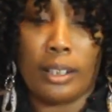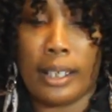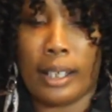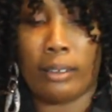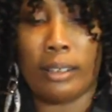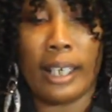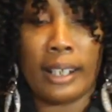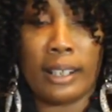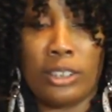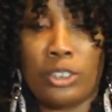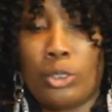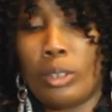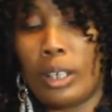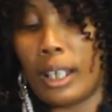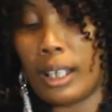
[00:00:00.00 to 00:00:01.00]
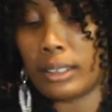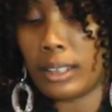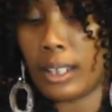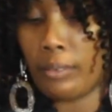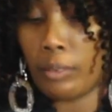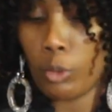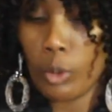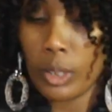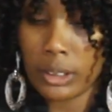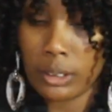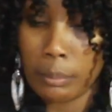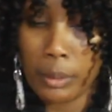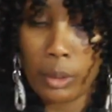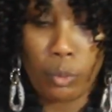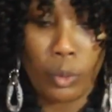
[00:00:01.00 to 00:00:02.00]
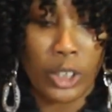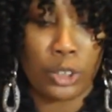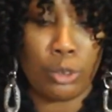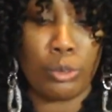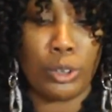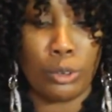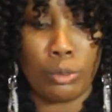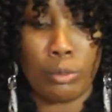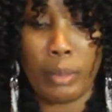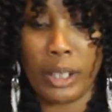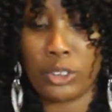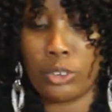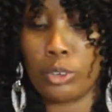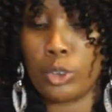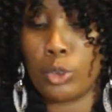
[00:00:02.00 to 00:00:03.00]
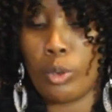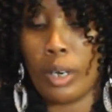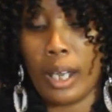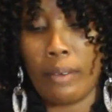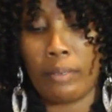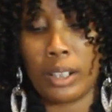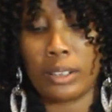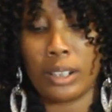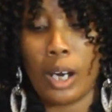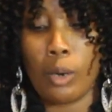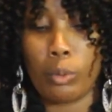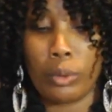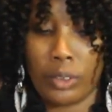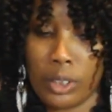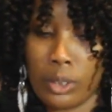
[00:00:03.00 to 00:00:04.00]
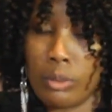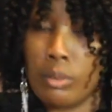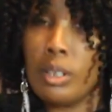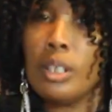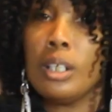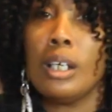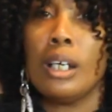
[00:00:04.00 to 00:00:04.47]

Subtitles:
Now, ladies, you can answer every question, but when you do, make sure you are having a talk with you.